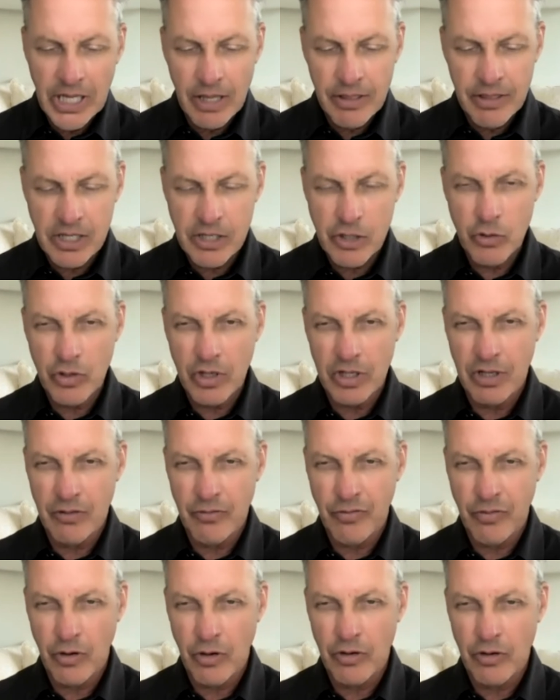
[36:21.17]
I think you can
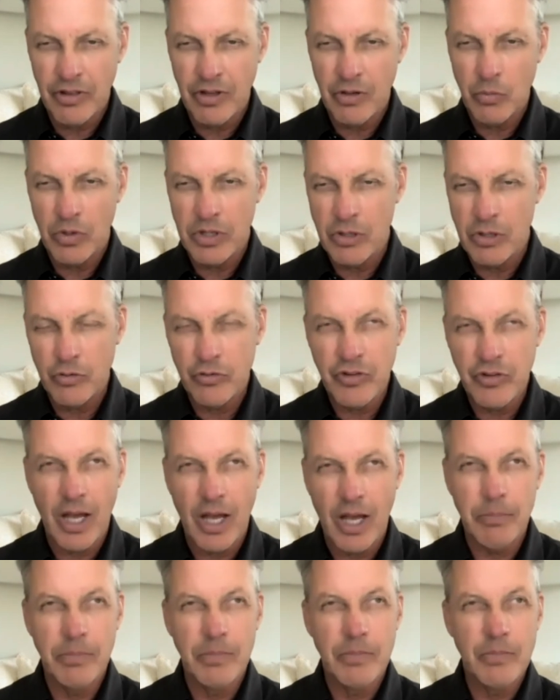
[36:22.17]
infer that when you
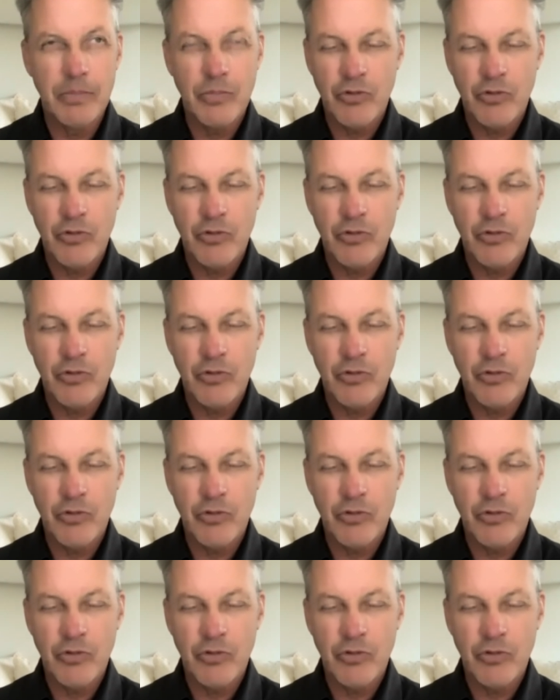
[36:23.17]
stop